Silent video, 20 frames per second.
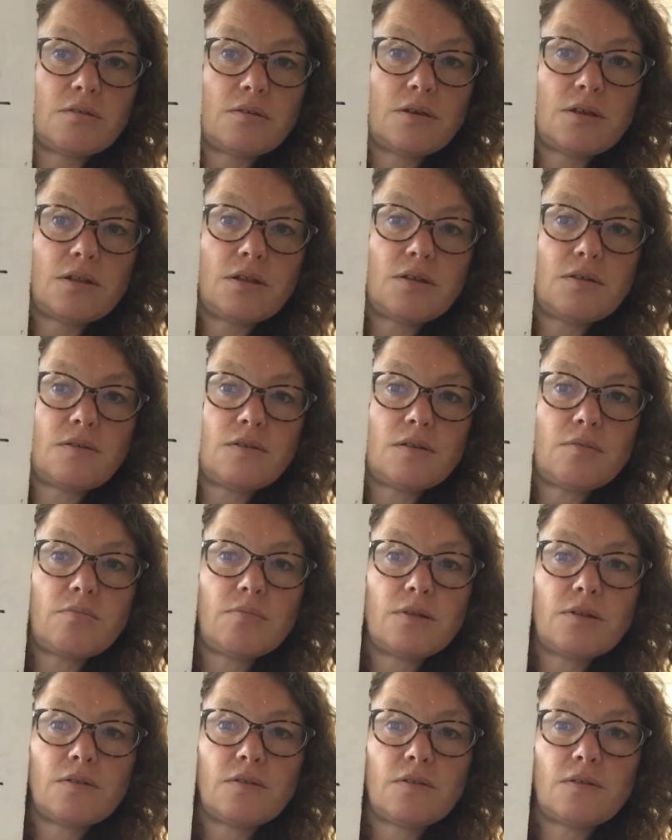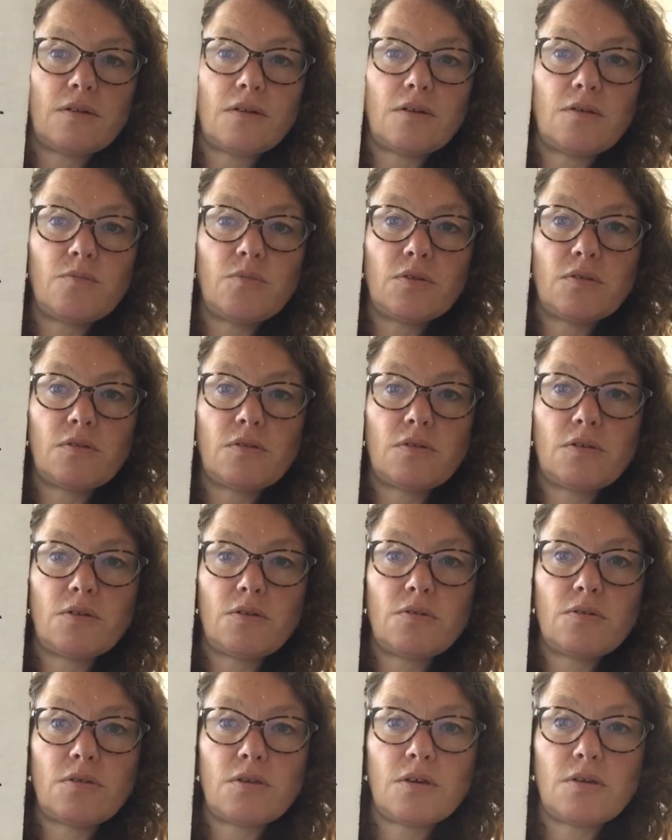in its simplest terms is
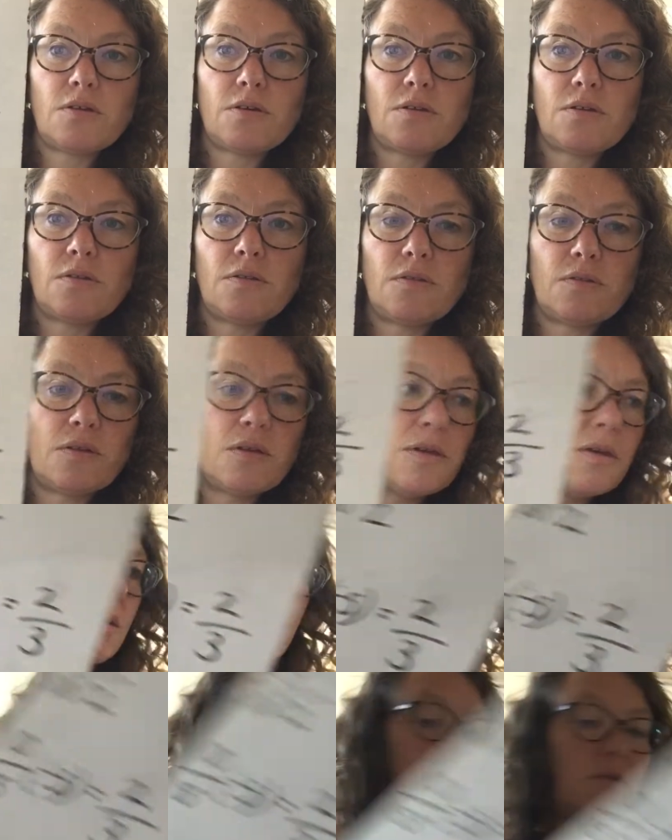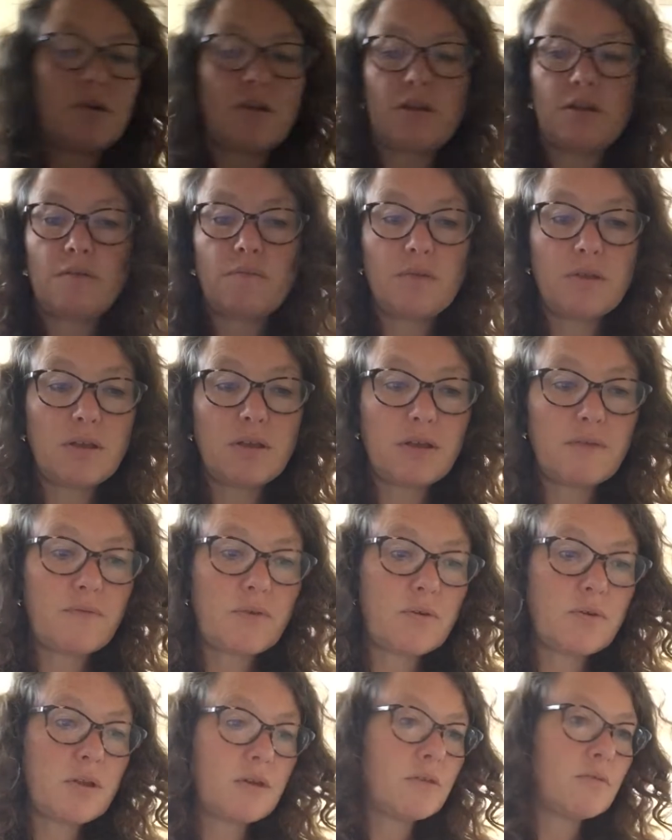2/3. Right, now I'm going to give
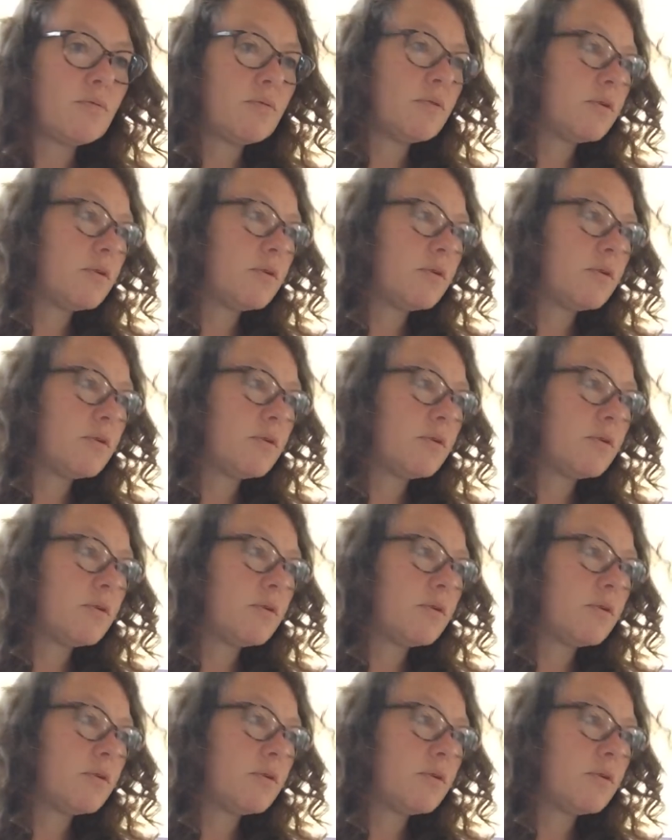you another